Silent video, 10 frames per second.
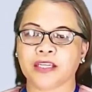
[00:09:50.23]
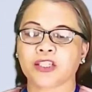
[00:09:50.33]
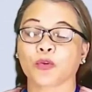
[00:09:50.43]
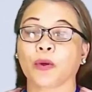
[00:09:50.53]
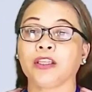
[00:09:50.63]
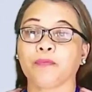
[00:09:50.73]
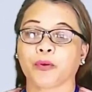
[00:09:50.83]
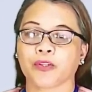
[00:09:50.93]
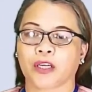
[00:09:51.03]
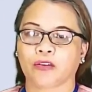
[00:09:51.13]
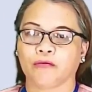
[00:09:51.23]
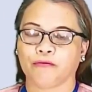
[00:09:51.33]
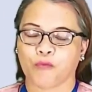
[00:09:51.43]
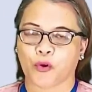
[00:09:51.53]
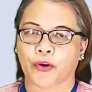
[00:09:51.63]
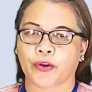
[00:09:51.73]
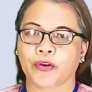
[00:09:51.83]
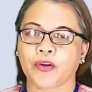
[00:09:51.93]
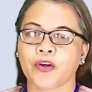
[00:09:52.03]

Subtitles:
is 20% or more.